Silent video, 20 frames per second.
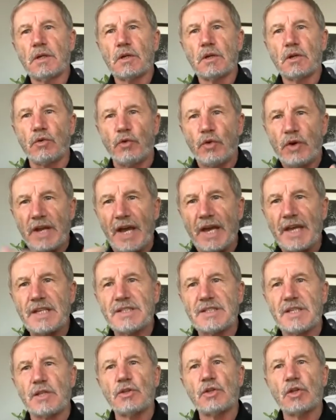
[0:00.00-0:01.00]

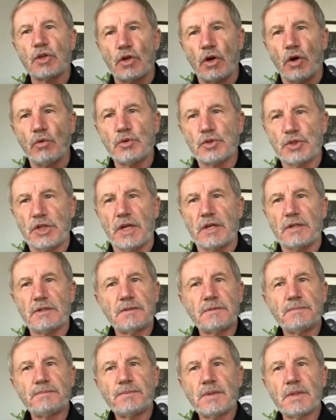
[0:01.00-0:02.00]
creating the culture
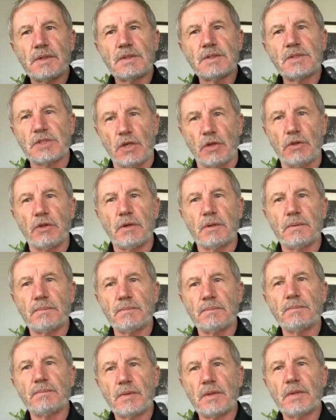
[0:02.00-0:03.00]
so that
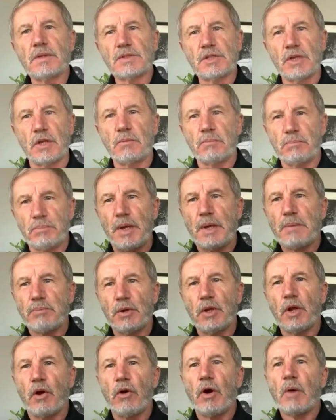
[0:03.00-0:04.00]

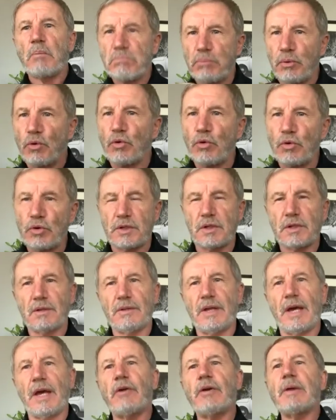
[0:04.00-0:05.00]
people are on board,
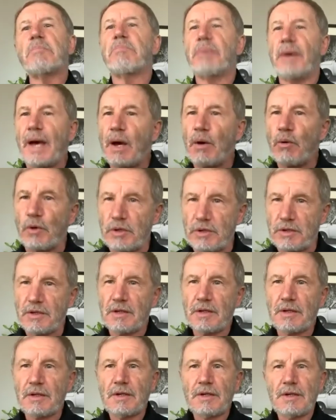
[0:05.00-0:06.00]
they are empowered.
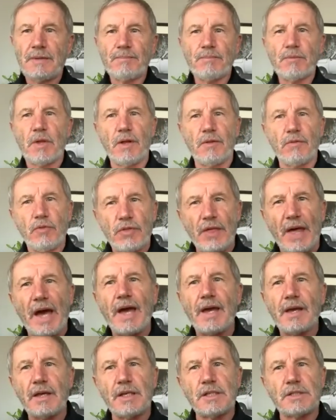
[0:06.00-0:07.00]
And
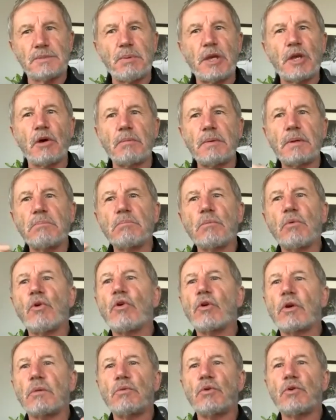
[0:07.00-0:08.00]
that is becoming
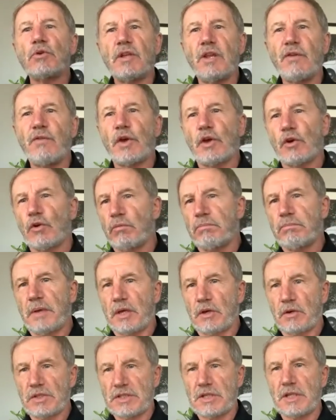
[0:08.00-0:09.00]
more and more difficult
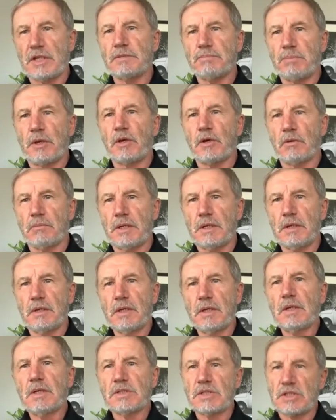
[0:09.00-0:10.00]
because
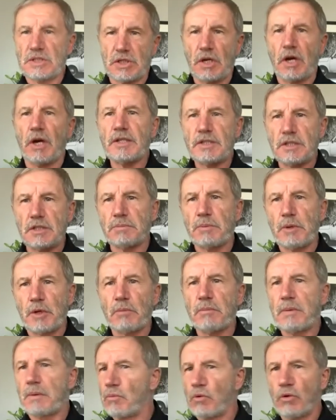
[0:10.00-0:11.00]
society is
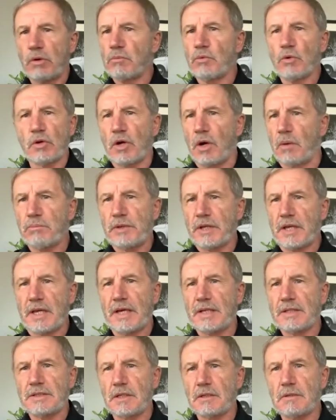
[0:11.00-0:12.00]
becoming more and more
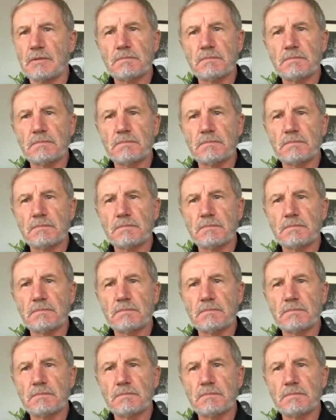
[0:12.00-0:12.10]
complicated.